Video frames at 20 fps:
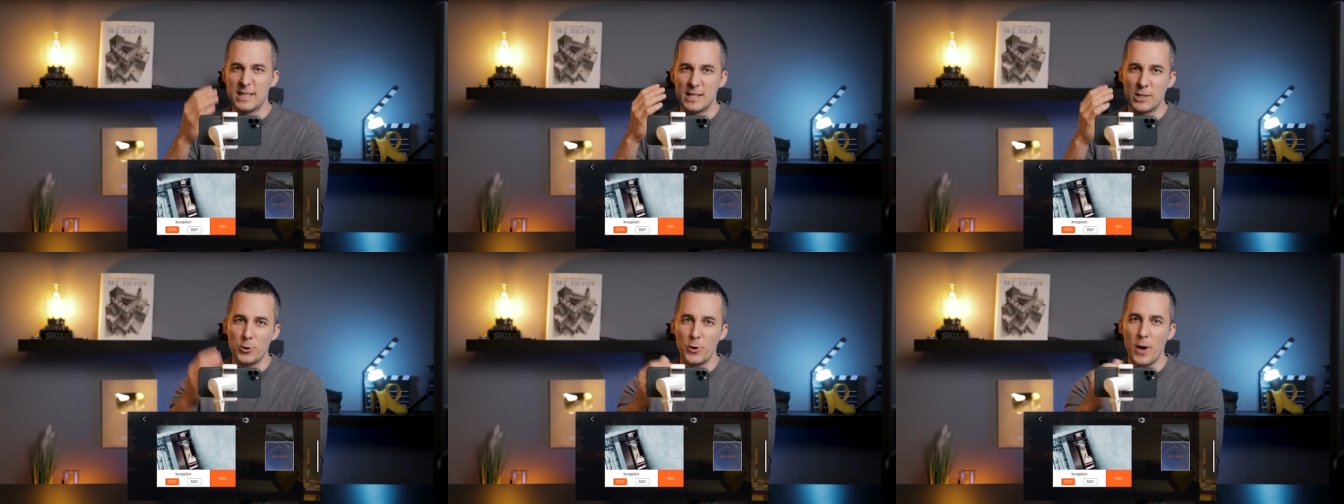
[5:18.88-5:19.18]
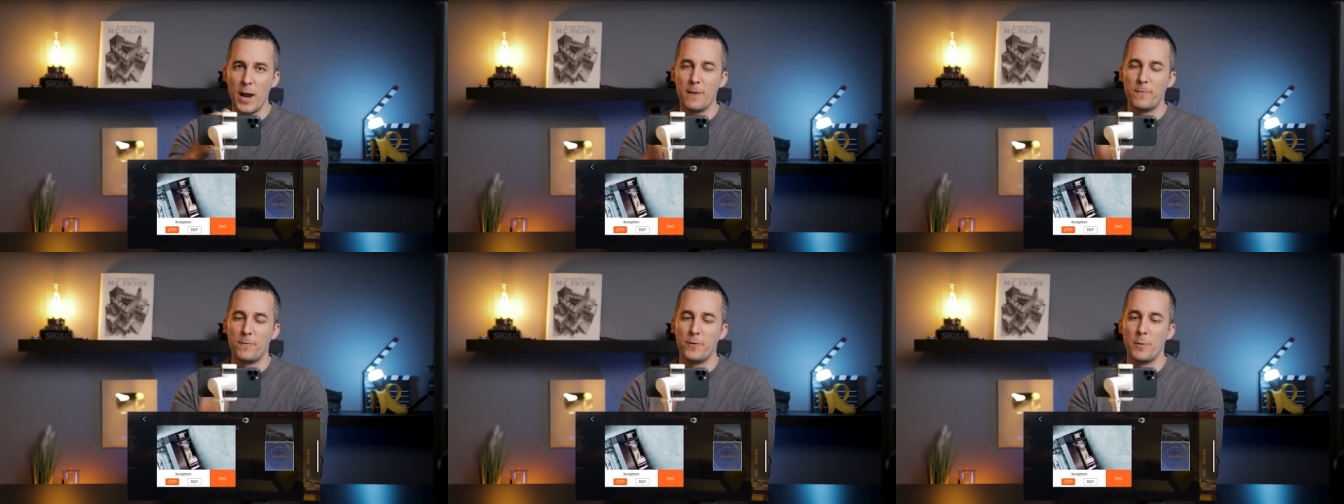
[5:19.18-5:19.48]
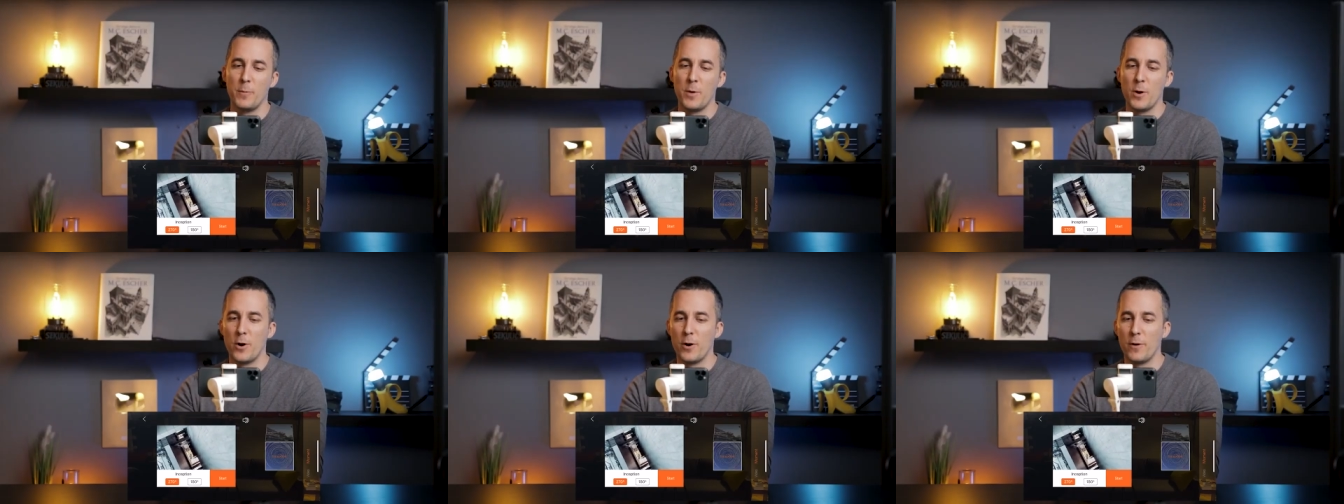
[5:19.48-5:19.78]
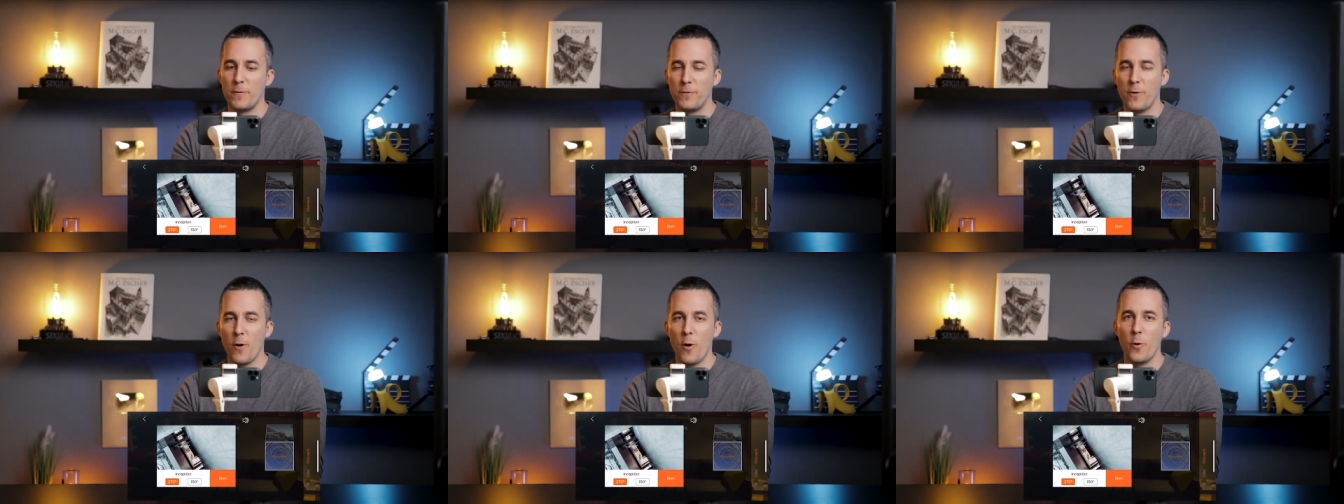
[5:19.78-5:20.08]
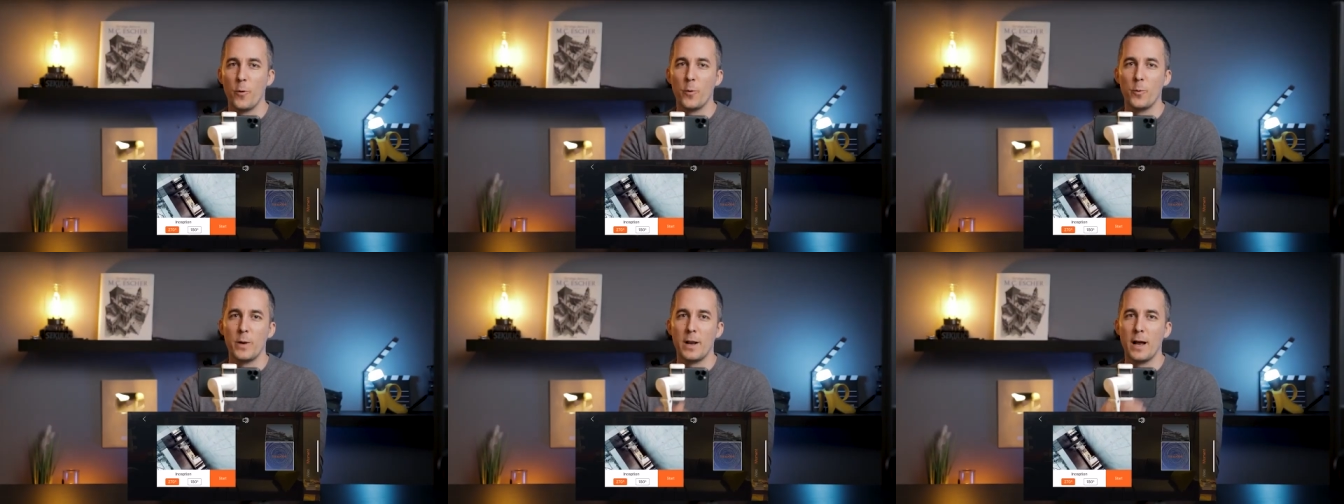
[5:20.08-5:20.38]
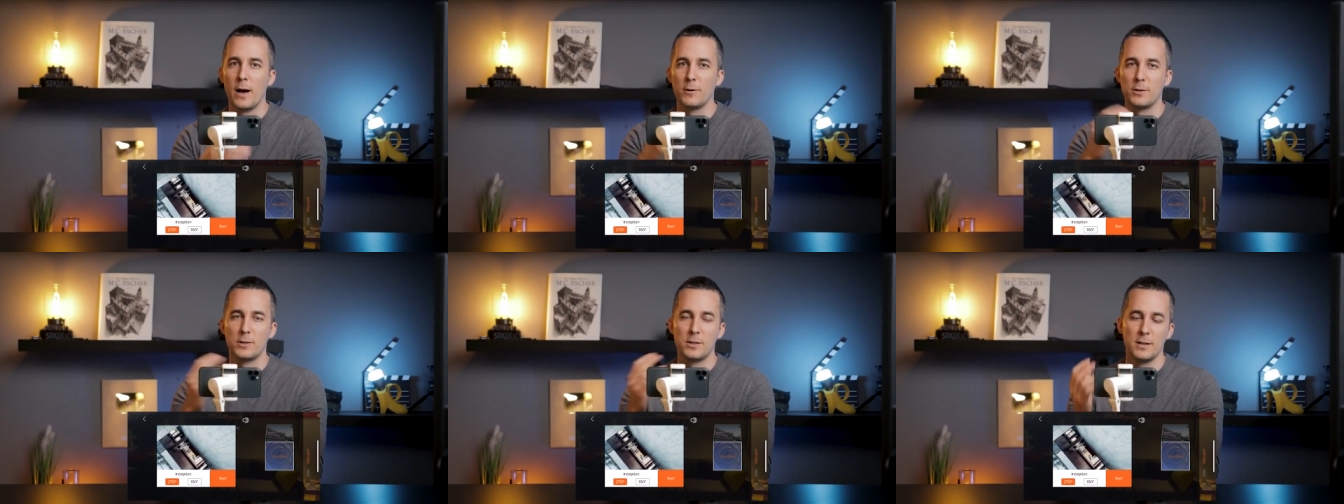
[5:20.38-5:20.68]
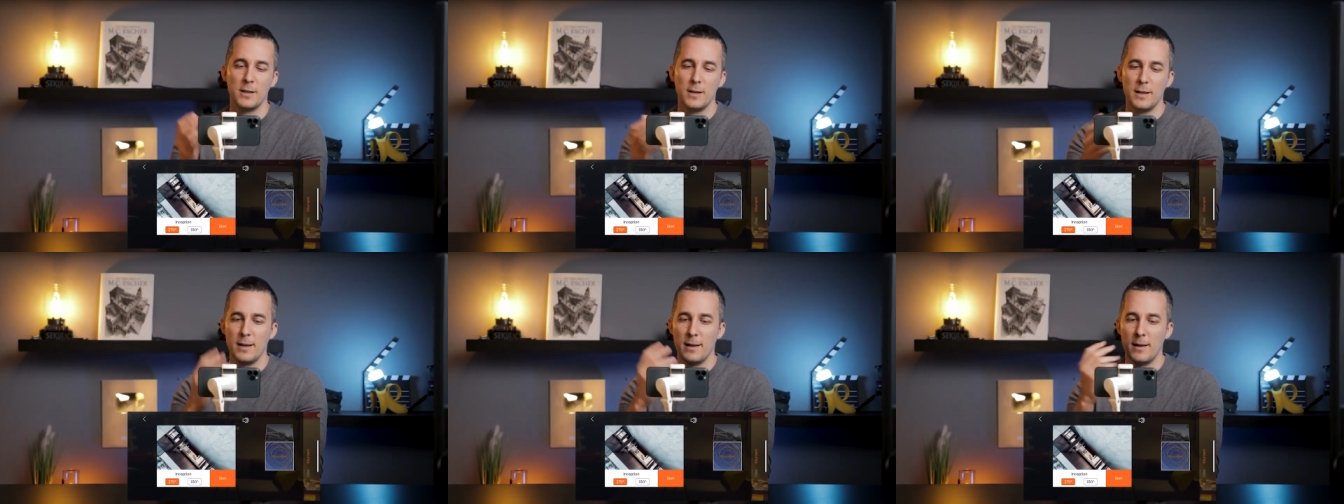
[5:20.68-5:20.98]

straight from your phone without